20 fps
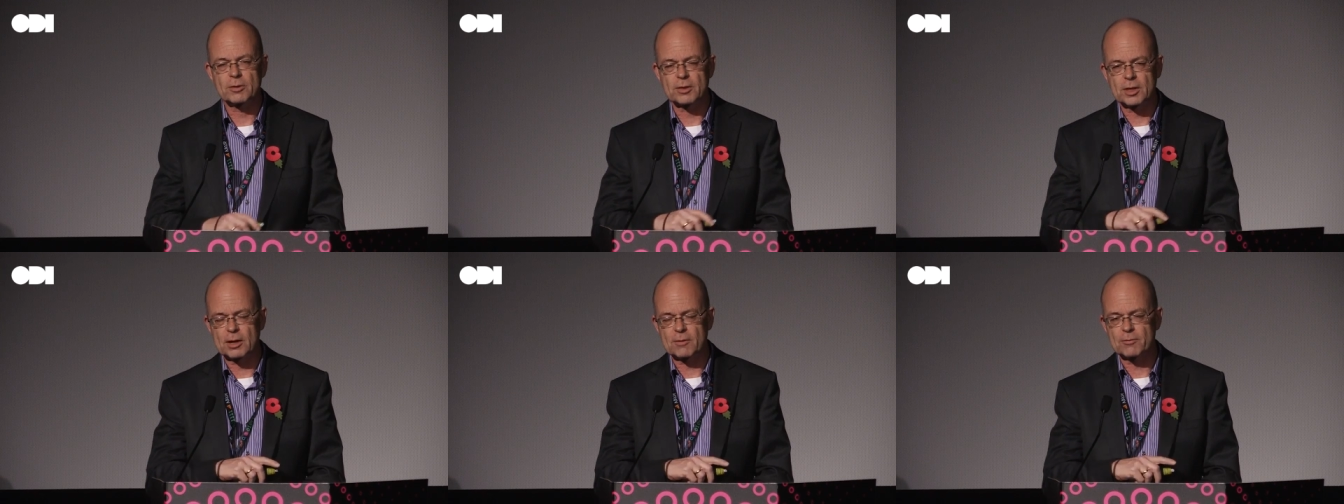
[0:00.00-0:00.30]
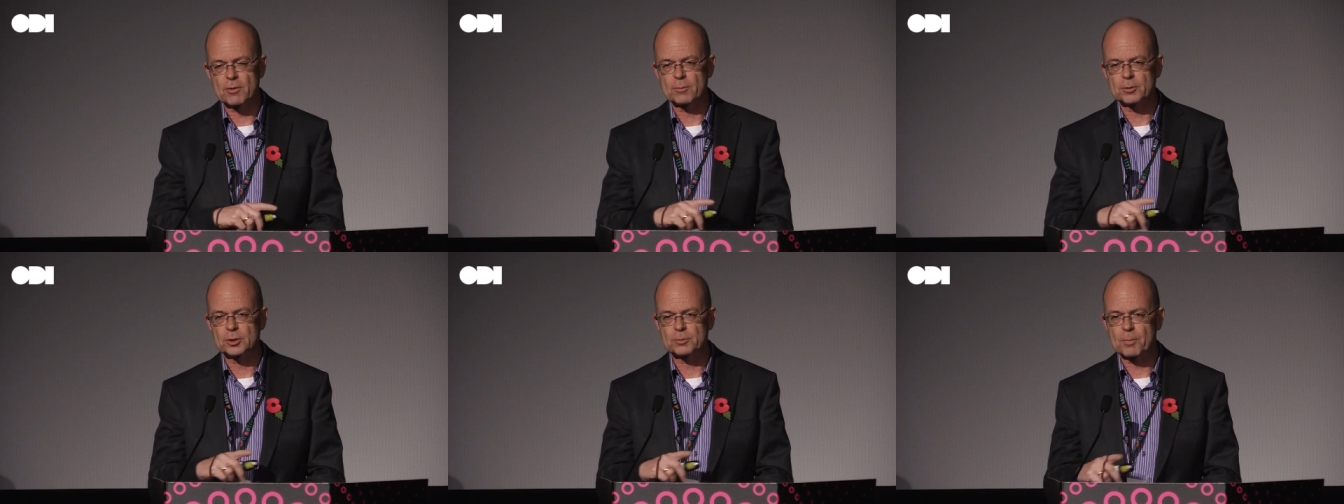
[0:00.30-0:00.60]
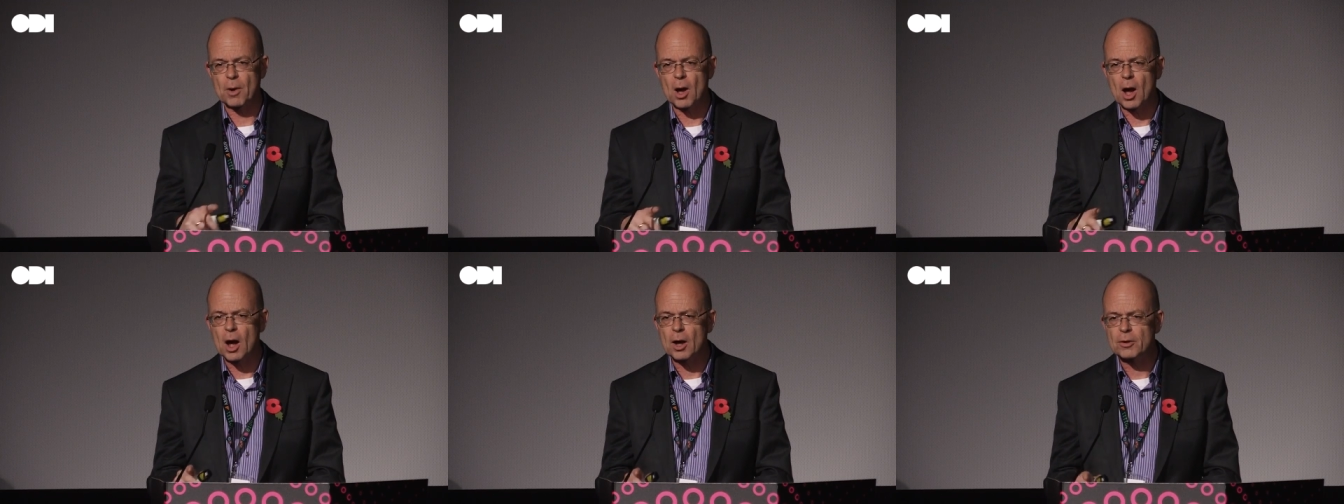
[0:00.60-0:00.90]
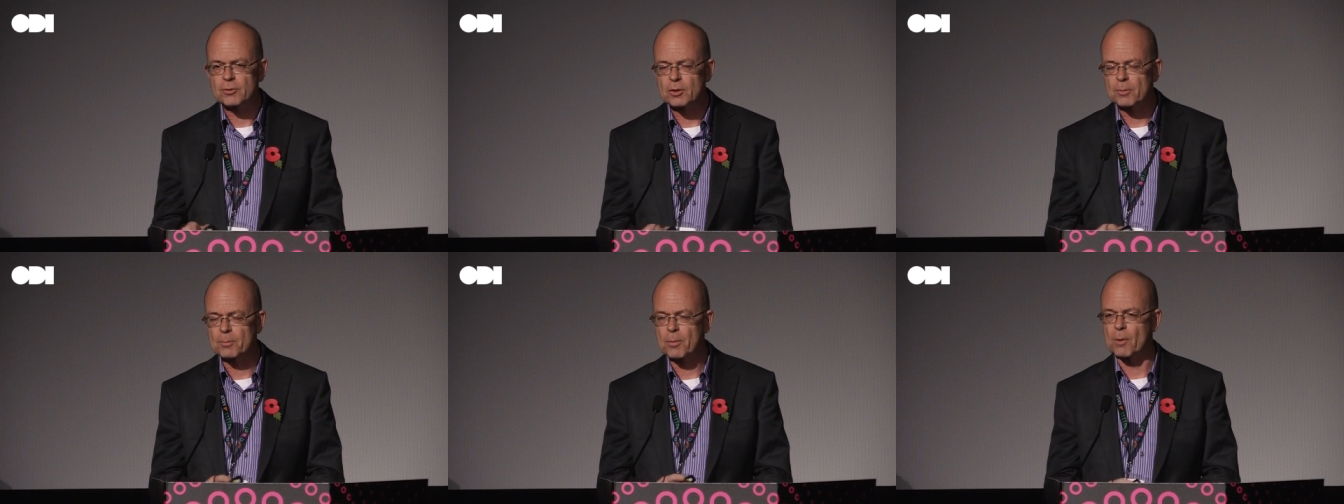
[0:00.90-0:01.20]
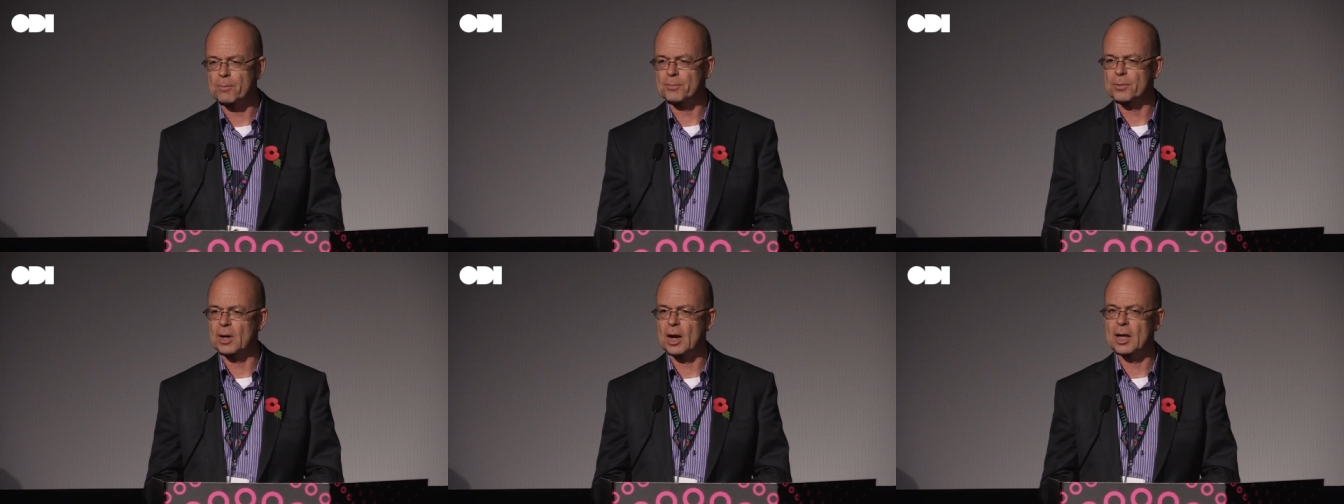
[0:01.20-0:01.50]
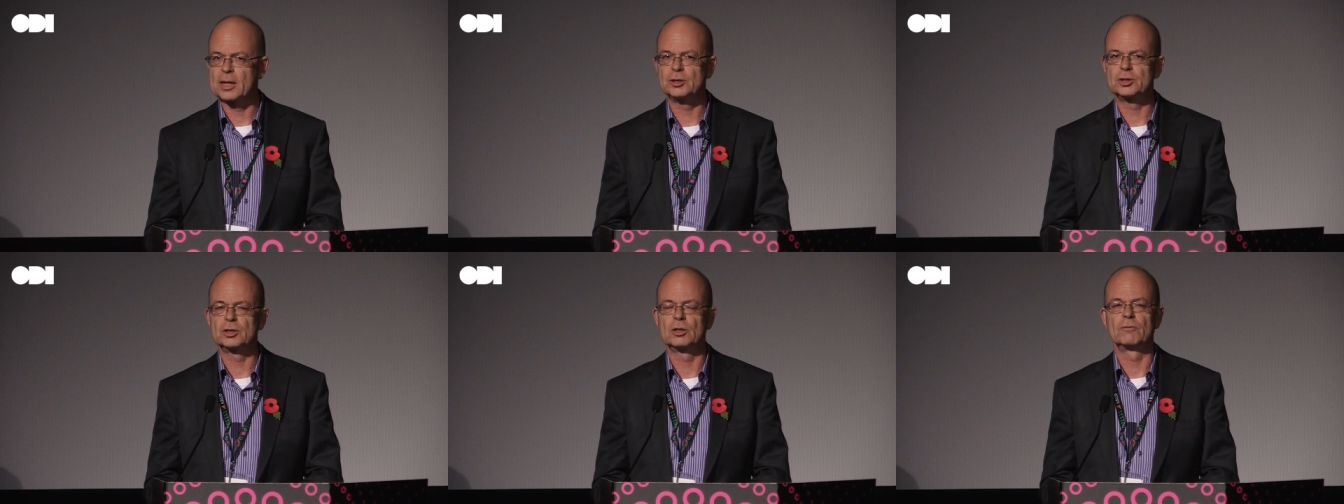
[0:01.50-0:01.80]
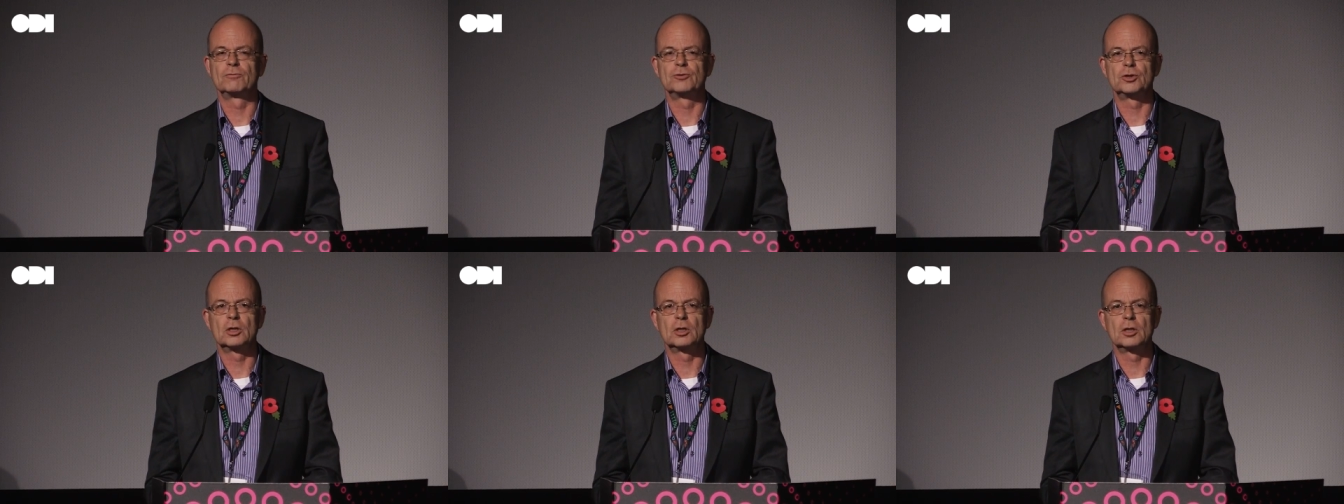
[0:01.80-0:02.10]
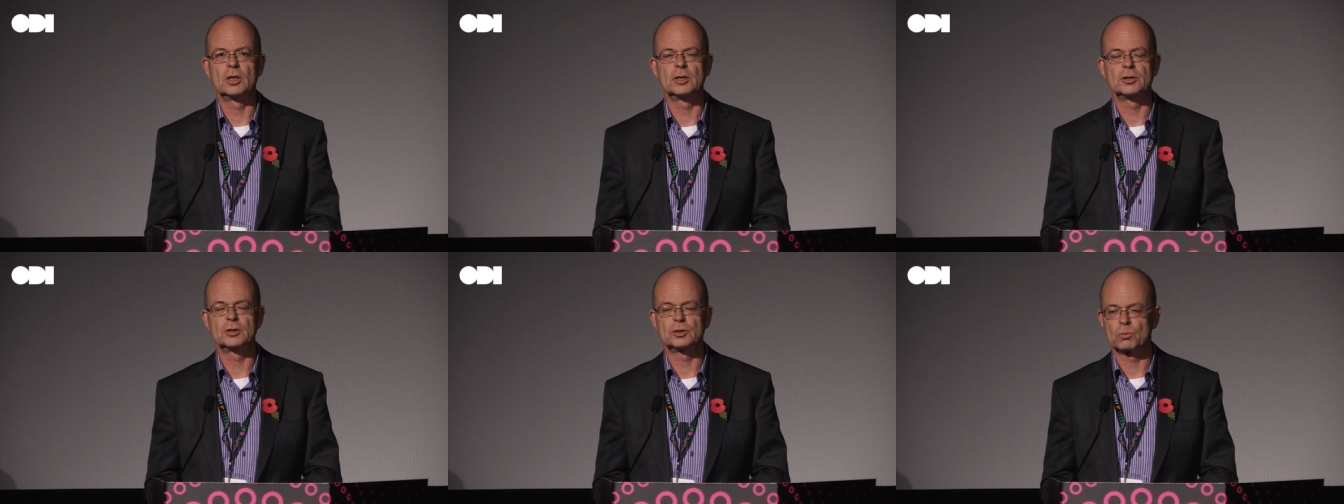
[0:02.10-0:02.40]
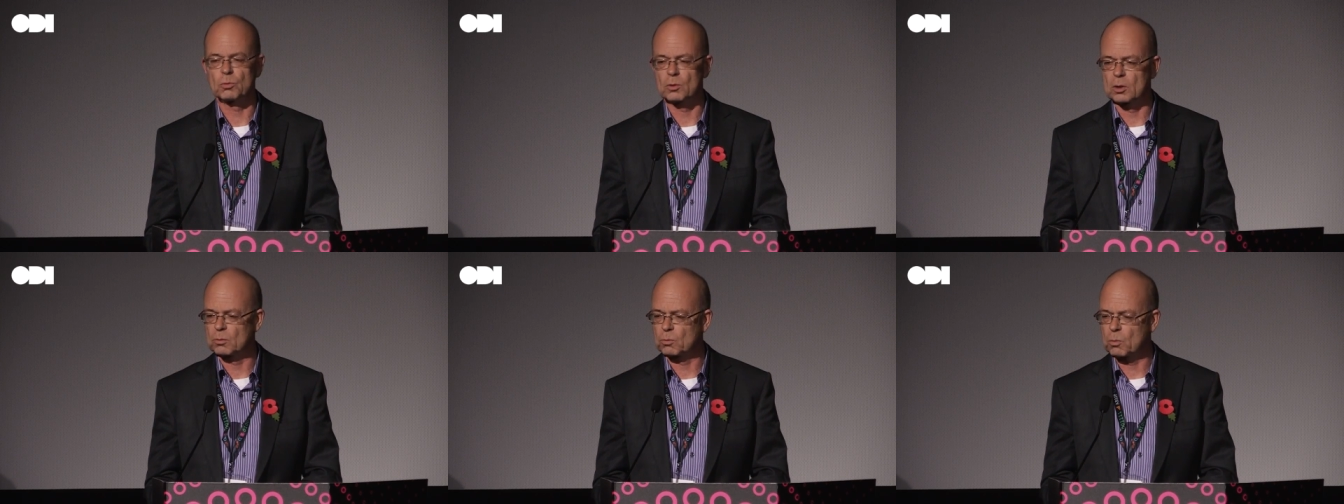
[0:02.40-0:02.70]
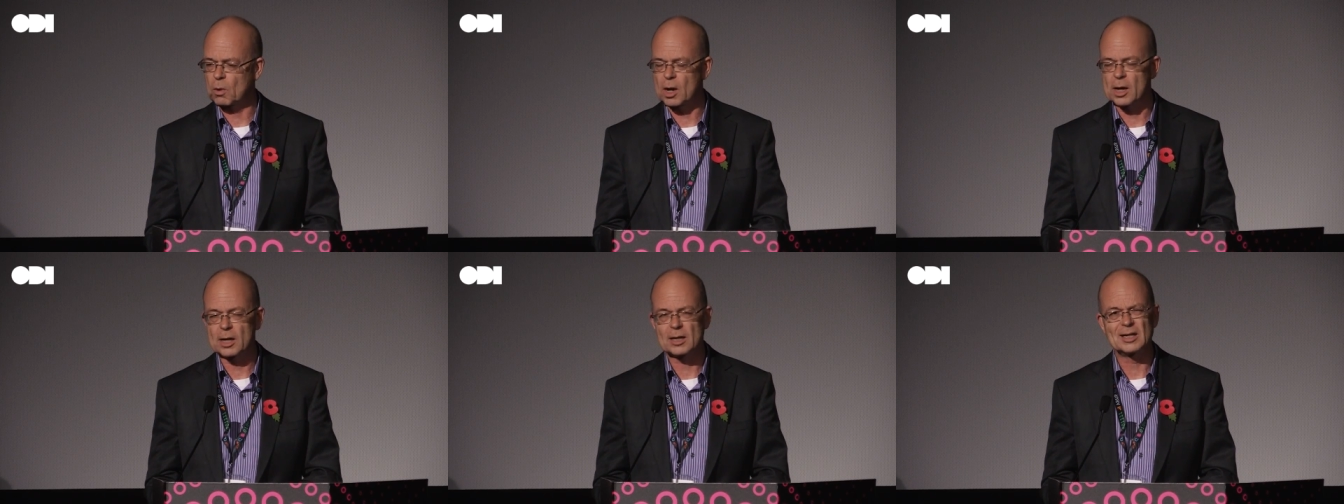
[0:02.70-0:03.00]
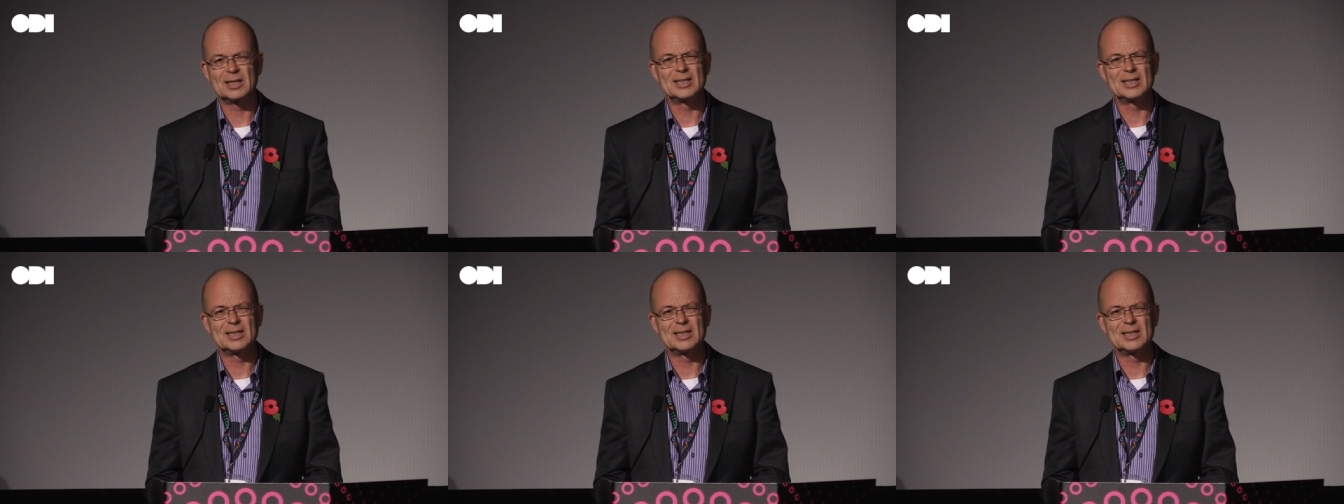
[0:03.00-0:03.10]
think of them as part of the population of journalists worldwide,